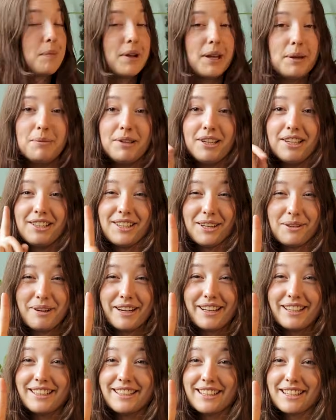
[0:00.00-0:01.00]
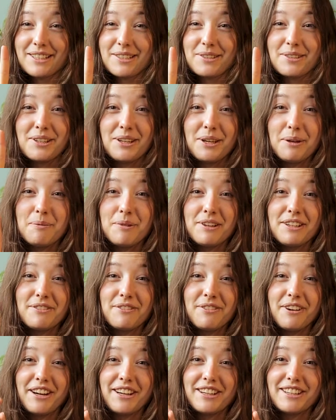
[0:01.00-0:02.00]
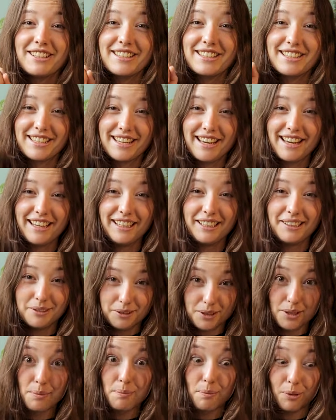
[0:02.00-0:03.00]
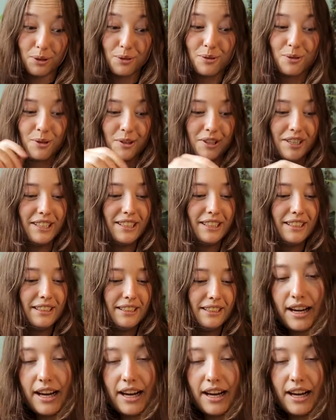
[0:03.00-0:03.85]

Maybe directly next to the humidifier is a good spot for it.